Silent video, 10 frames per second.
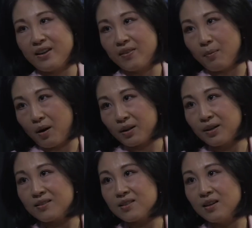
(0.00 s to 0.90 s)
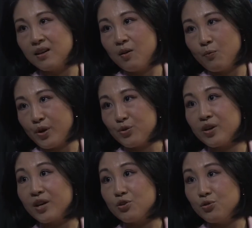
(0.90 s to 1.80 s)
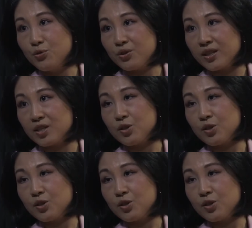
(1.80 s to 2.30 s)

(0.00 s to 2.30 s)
the market where you can use it